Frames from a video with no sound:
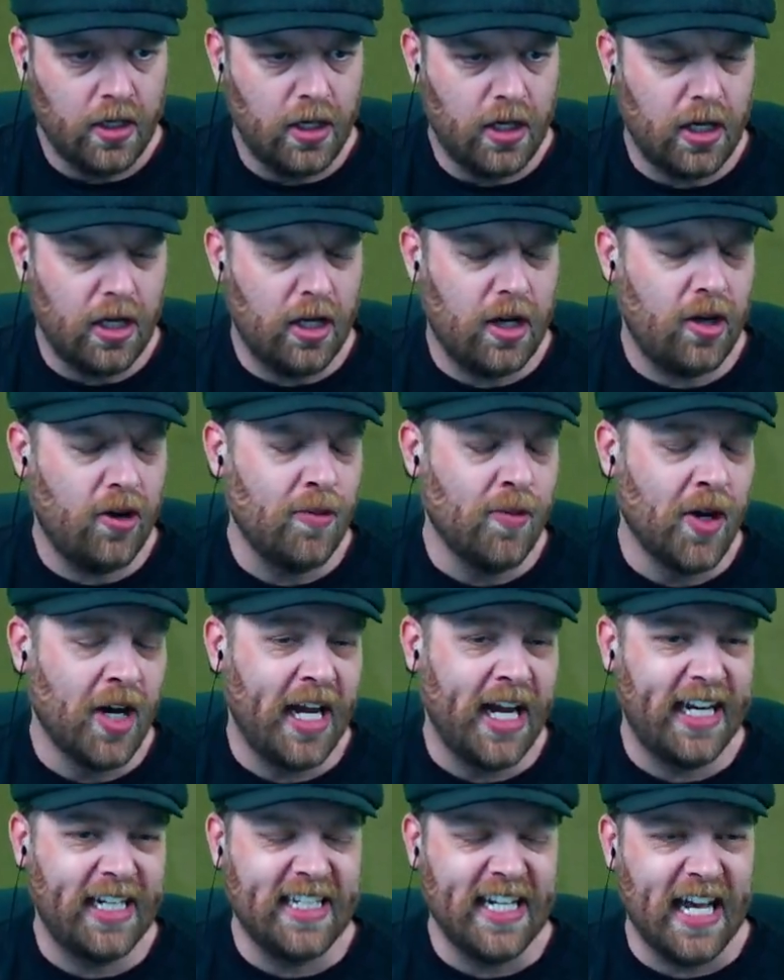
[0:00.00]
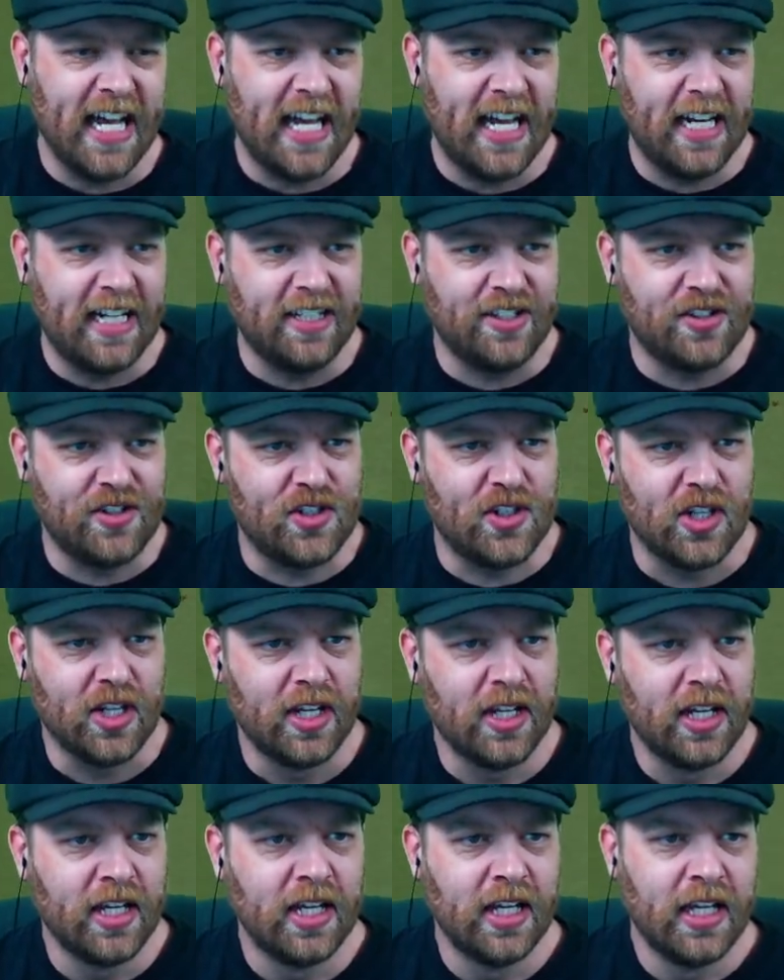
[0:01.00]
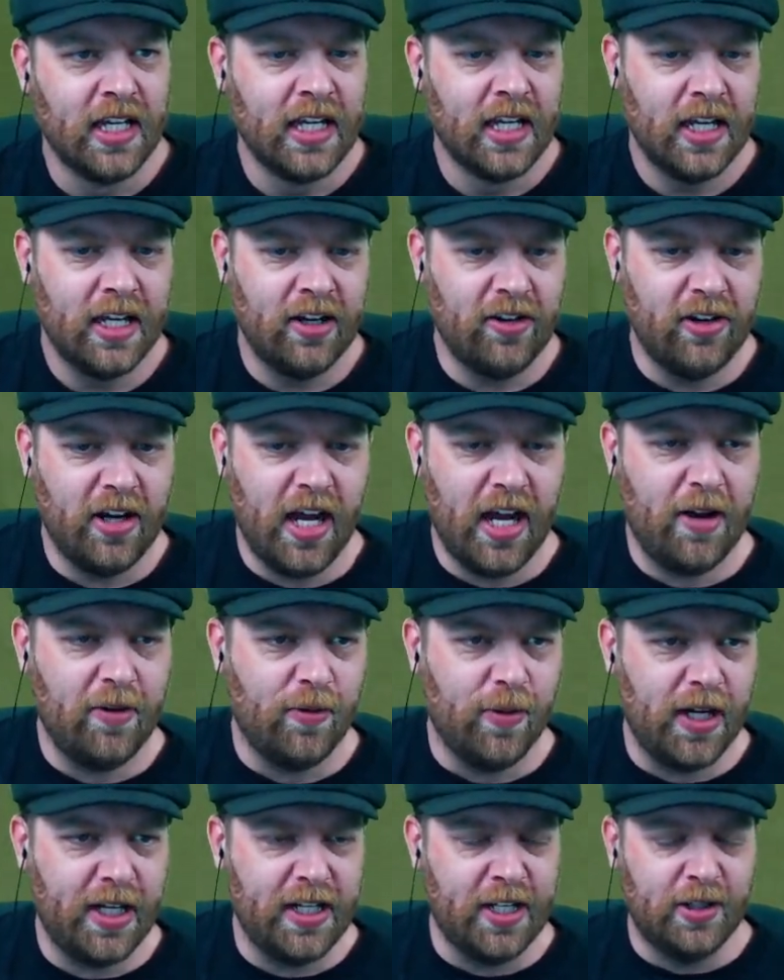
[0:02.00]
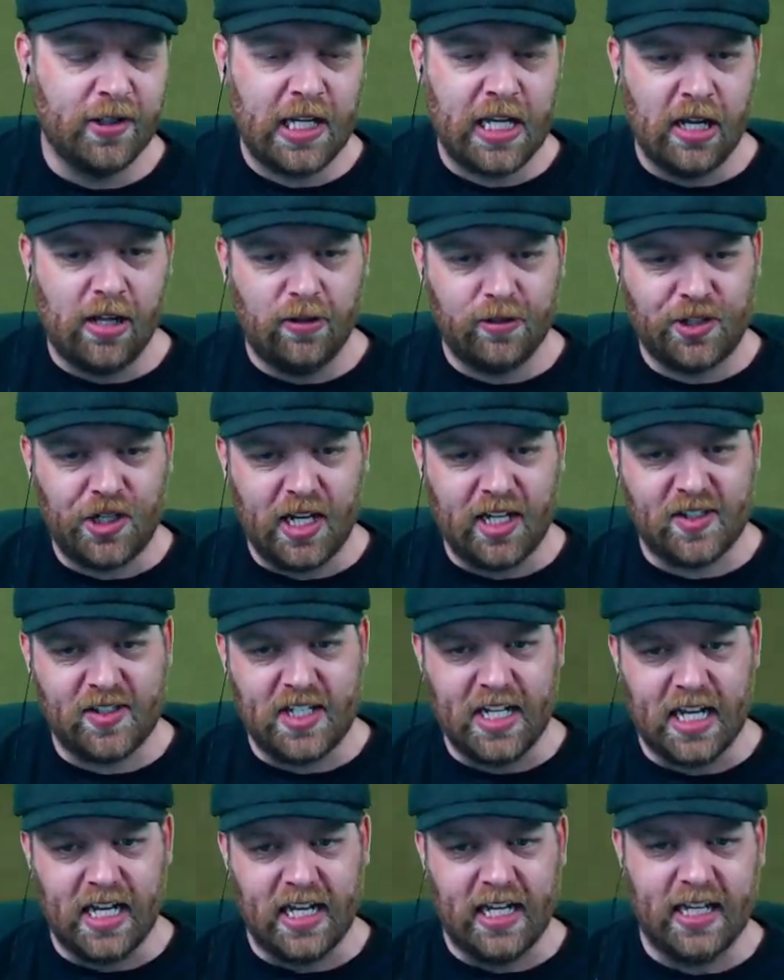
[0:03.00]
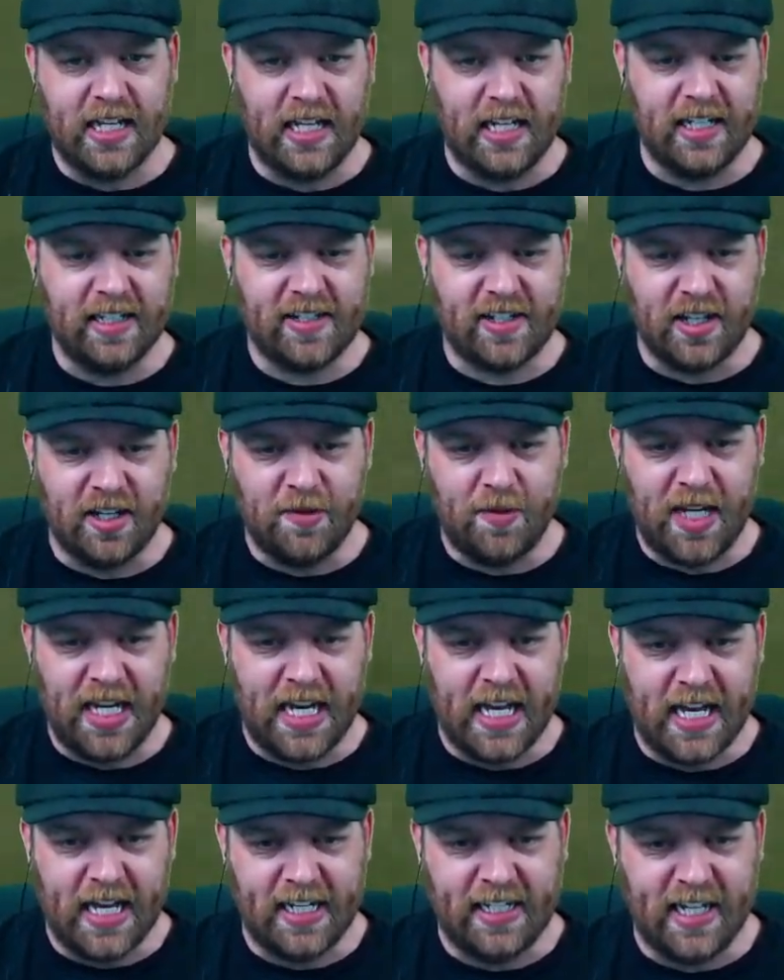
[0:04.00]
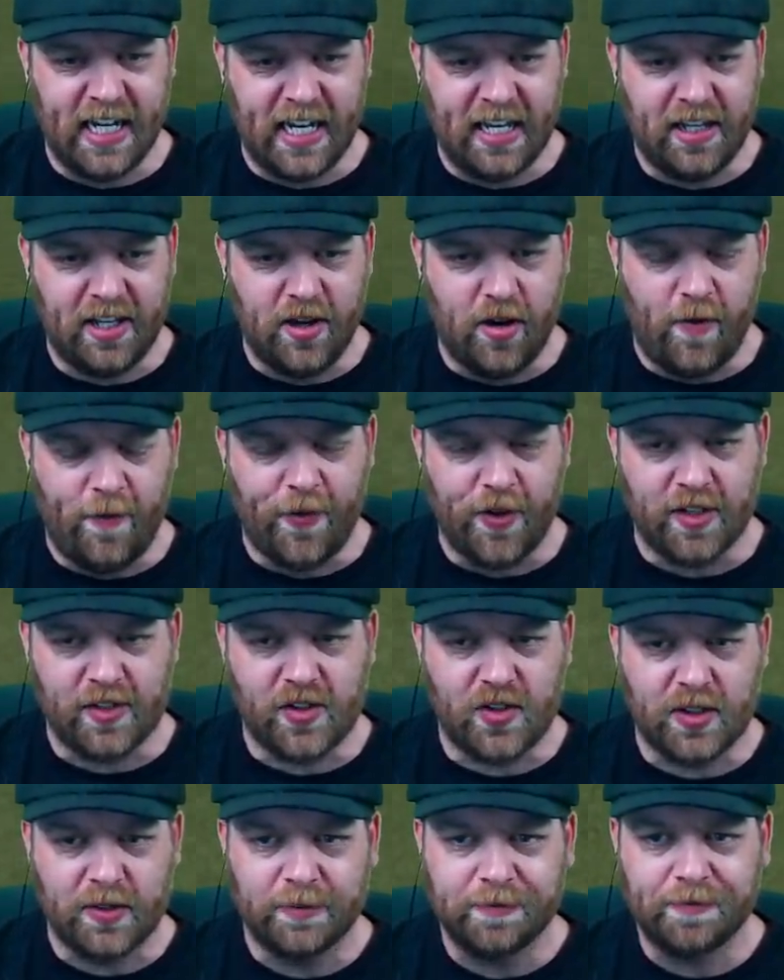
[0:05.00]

Oh, my days. All right, 1-0 Colchester. I think it's going to be a hard day at the office.